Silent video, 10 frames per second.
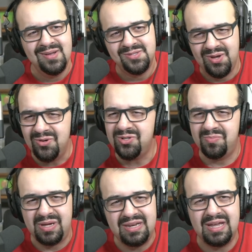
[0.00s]
social
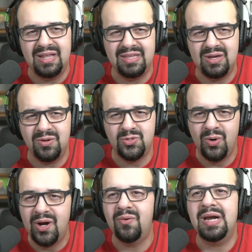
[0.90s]
media,
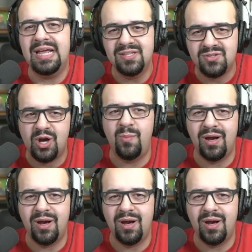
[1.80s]
Twitter and Instagram